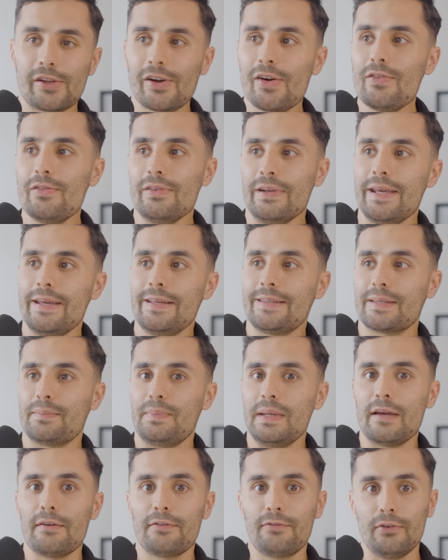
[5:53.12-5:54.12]
You don't need to
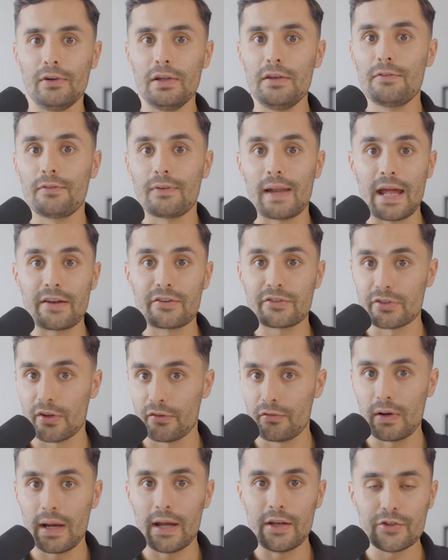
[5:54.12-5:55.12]
be a fully fledged
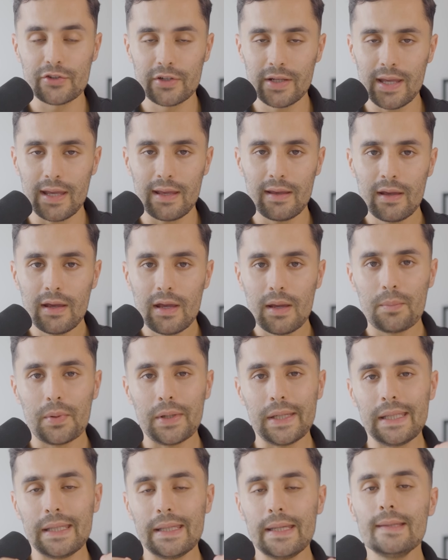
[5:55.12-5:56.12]
software engineer,
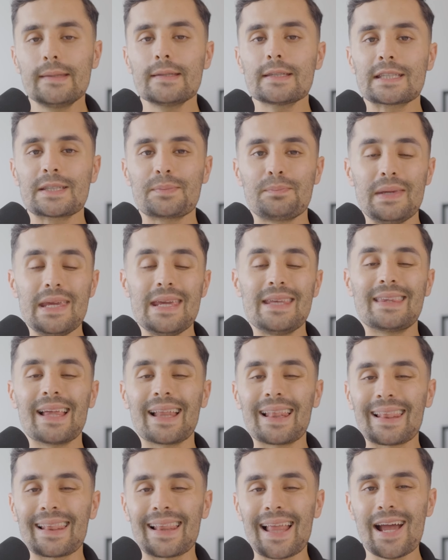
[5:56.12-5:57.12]
but you need to speak
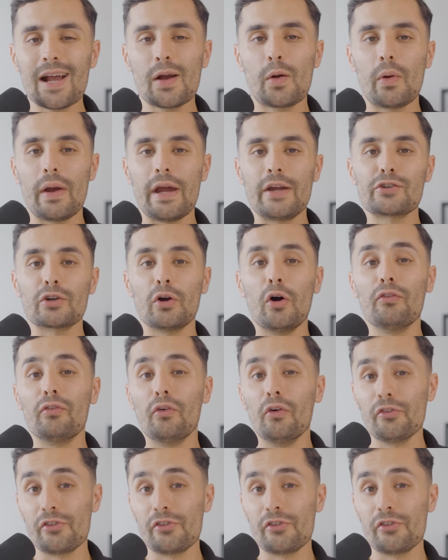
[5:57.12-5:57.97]
the language of